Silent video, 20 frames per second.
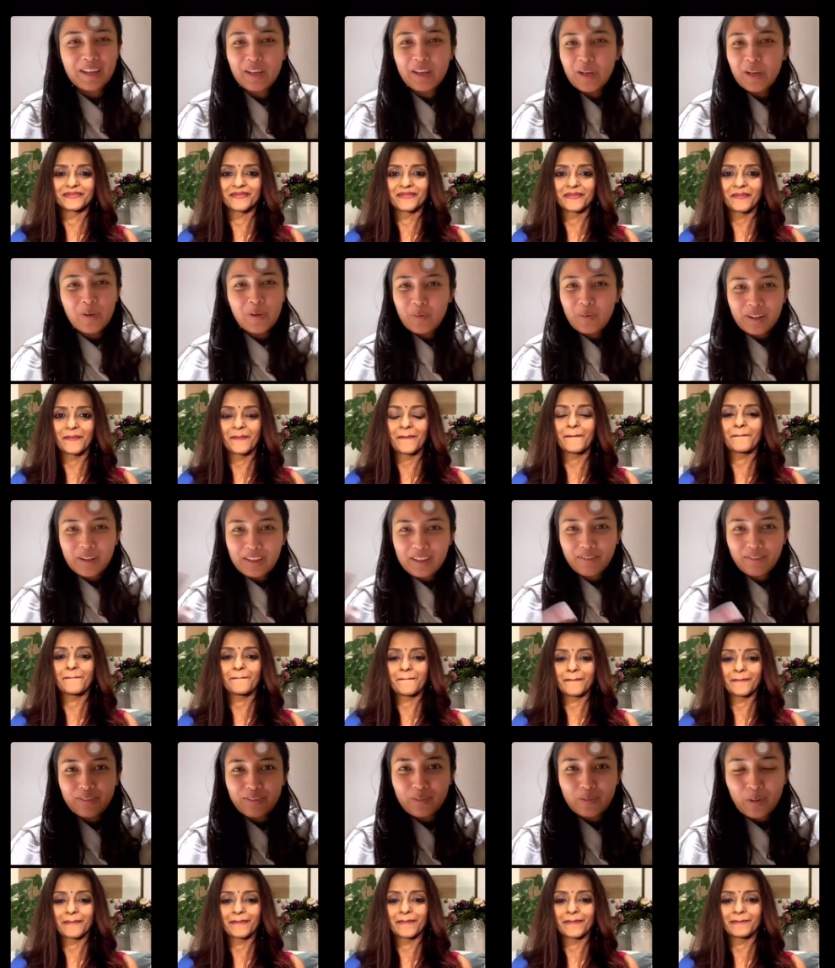
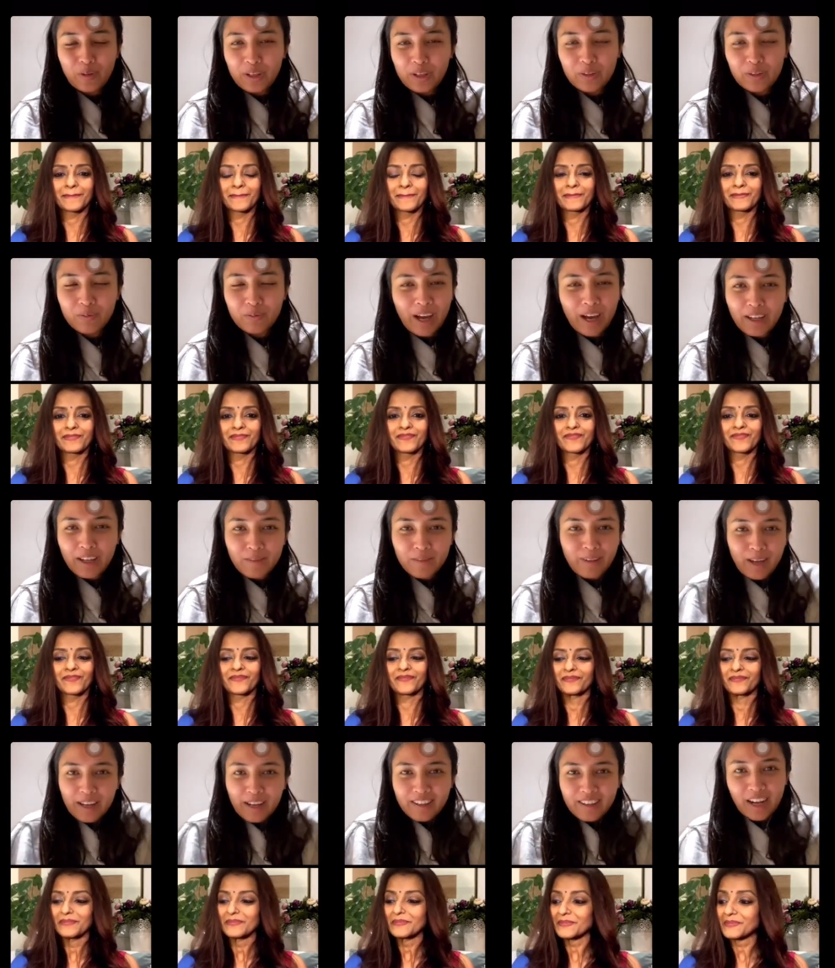Speaker 1: why
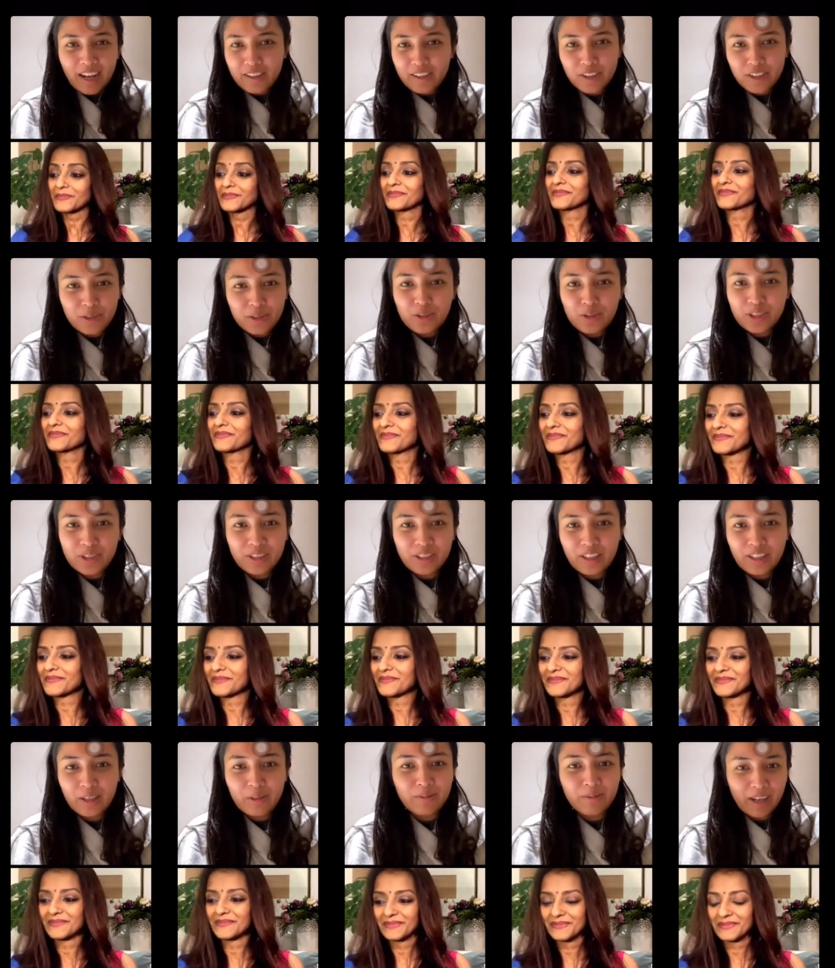gratitude journaling?
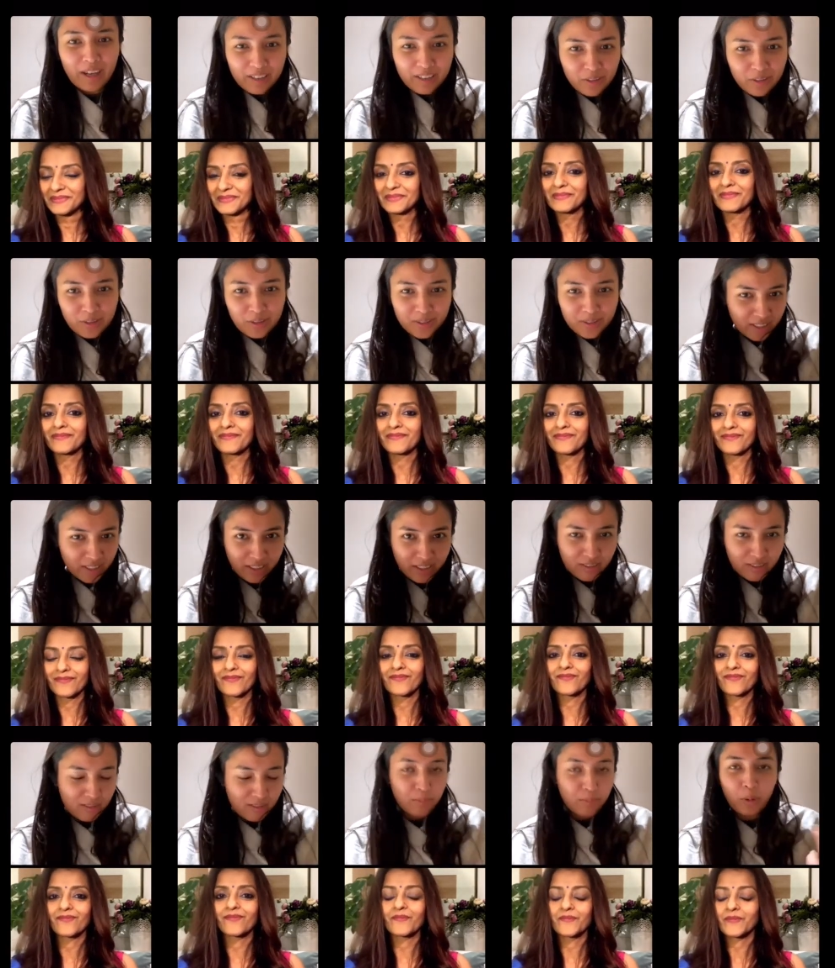Why do you think it's
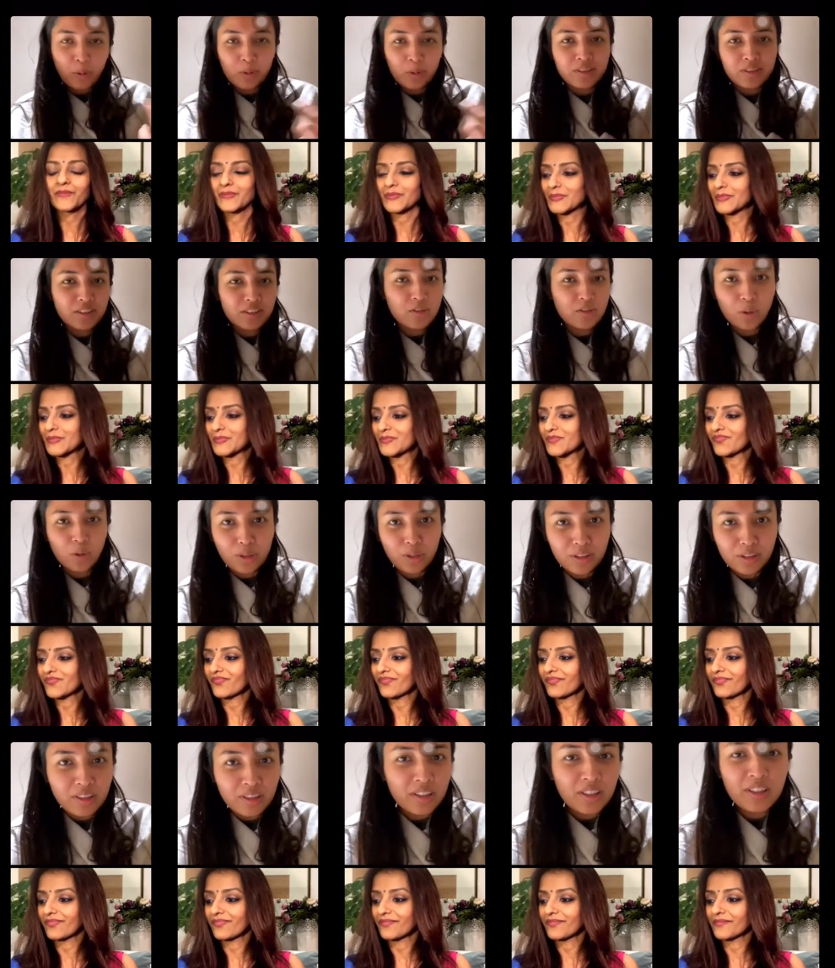important at all?
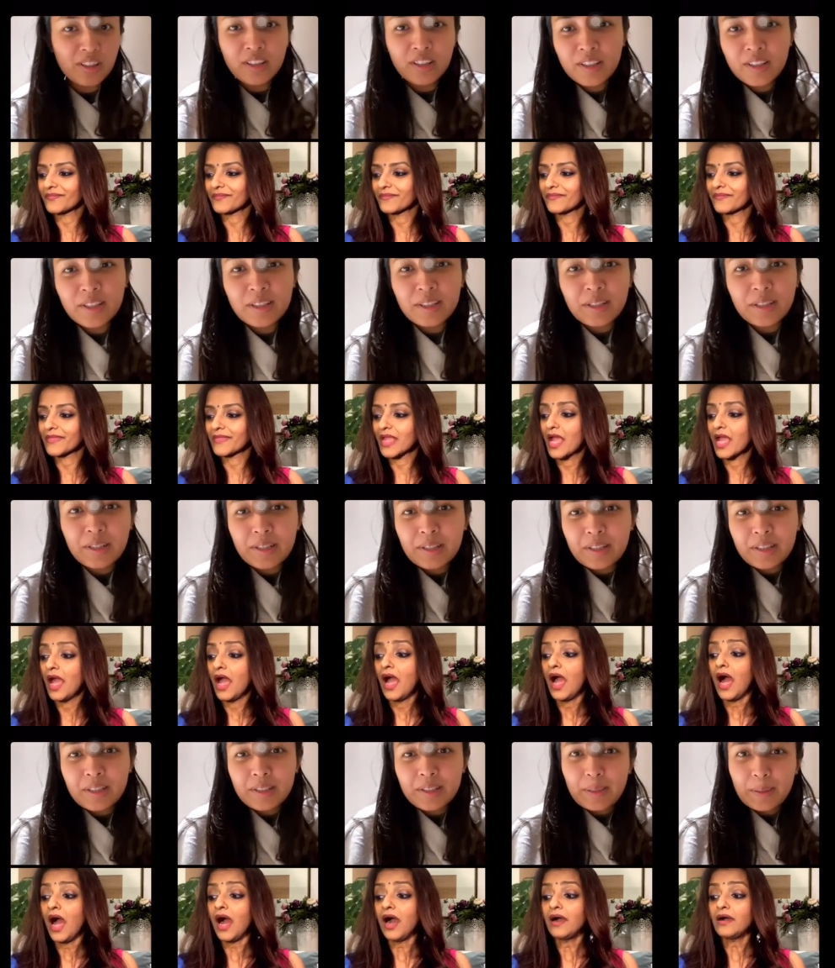
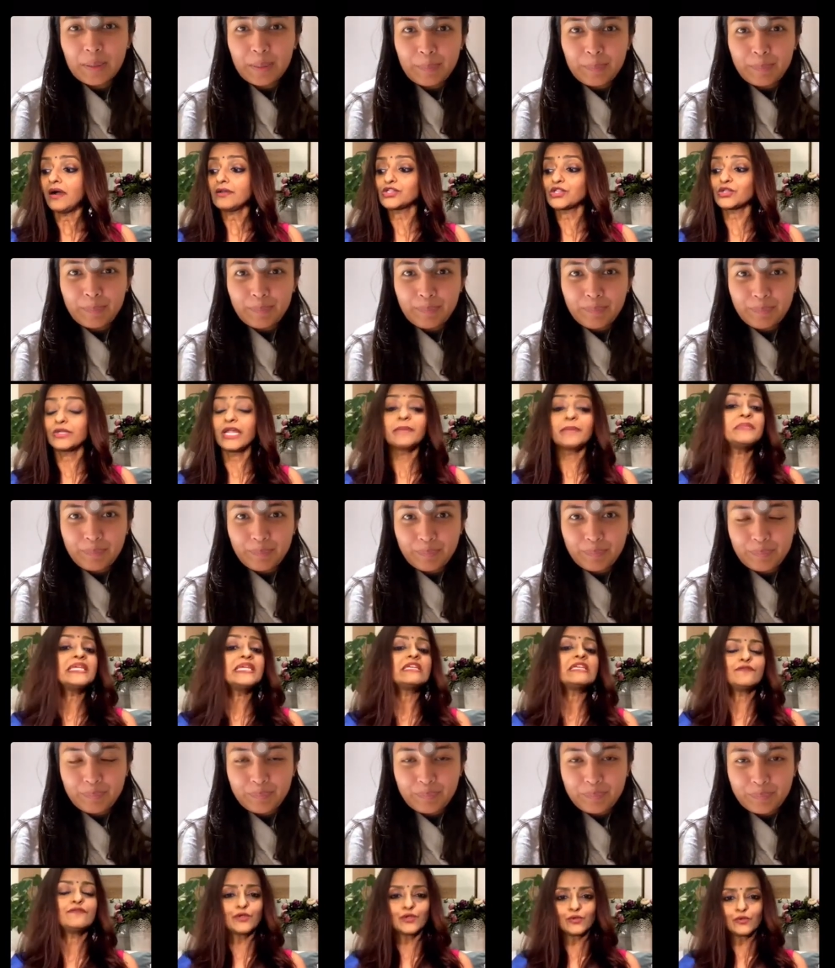
Speaker 2: So let me give
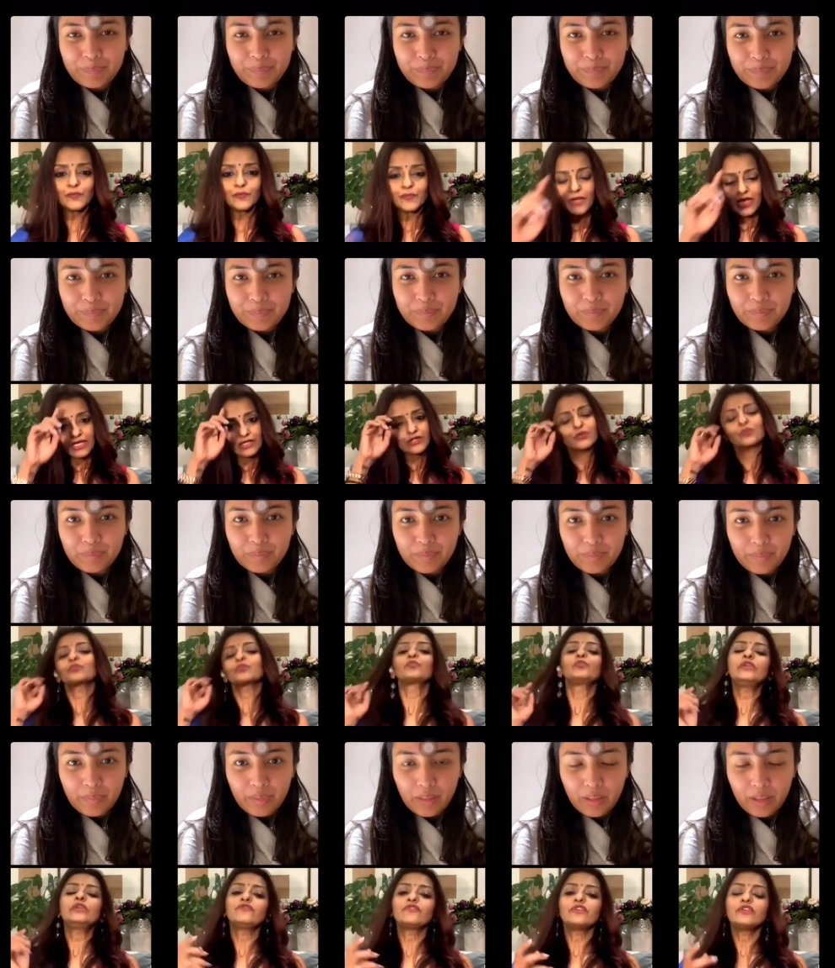you,
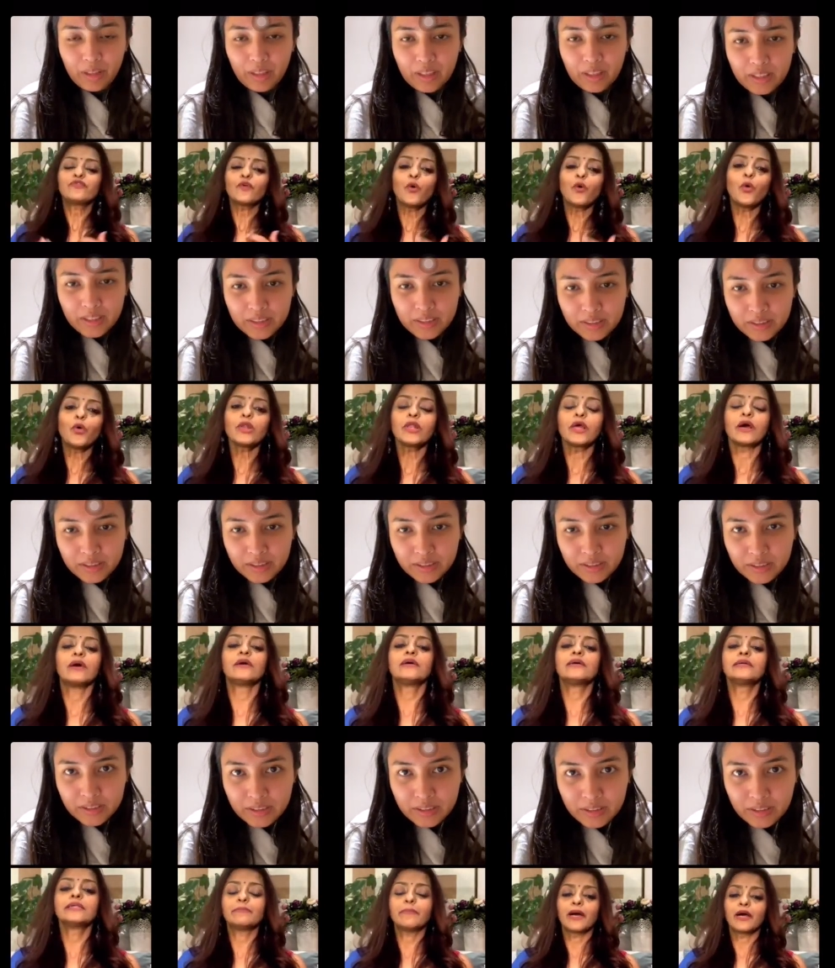we've all heard
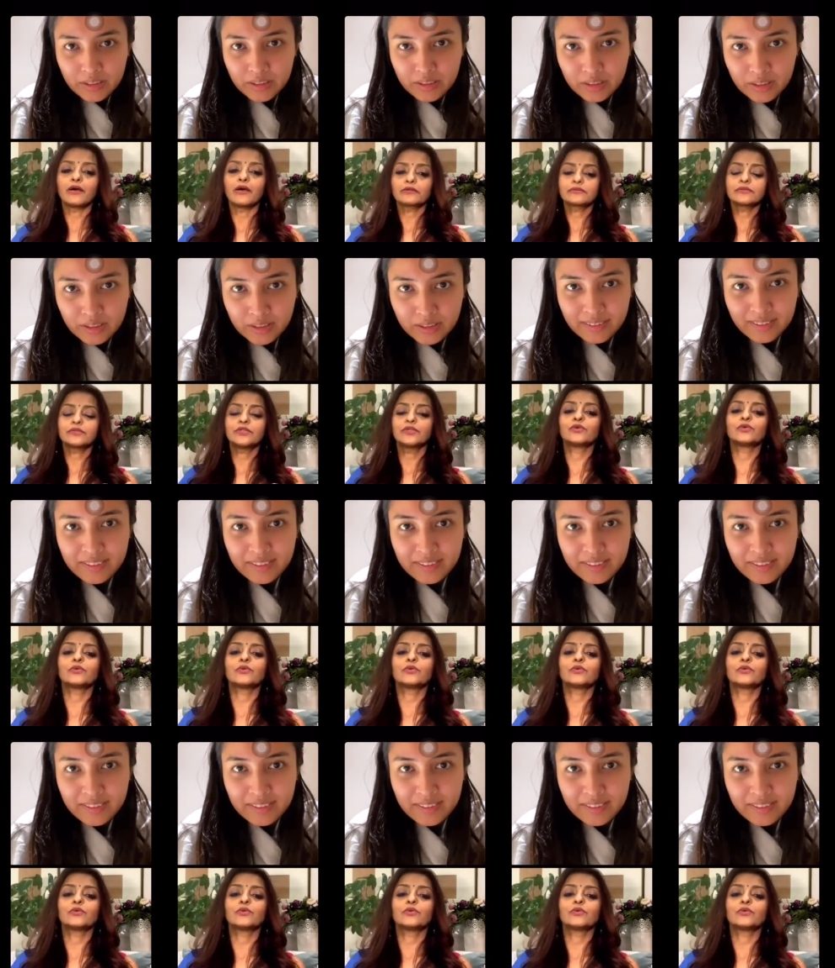about, you know,